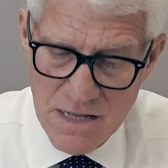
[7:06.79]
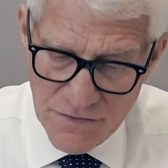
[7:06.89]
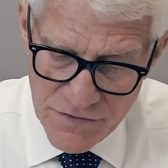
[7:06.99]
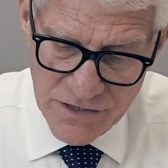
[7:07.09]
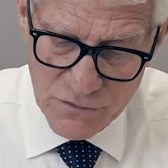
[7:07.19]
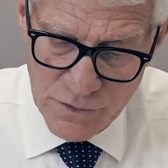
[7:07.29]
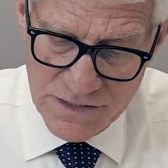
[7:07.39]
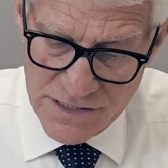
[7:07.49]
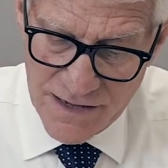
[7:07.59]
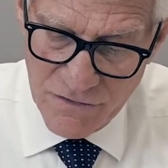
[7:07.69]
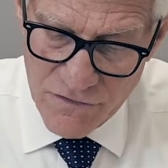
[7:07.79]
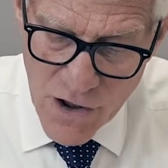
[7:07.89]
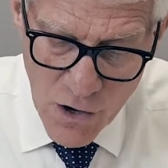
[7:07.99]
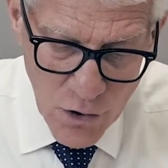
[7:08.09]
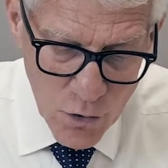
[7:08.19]
This one says
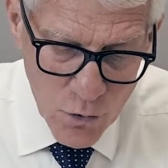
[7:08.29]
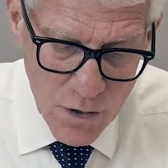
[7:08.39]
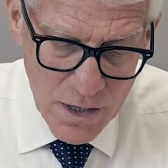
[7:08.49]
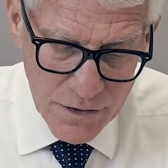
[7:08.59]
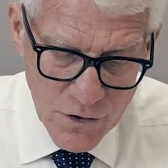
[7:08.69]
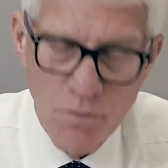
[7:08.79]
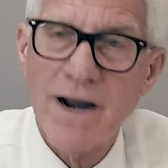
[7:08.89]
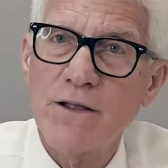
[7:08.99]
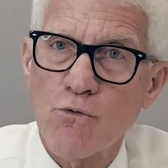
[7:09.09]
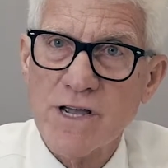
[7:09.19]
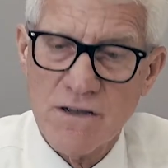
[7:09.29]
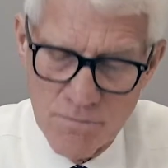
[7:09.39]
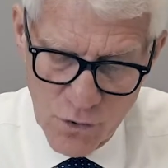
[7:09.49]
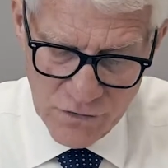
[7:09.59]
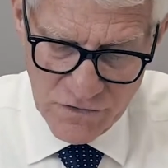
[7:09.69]
no, nobody
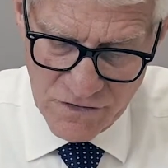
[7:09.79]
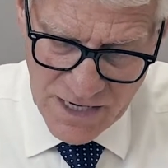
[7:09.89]
reimburses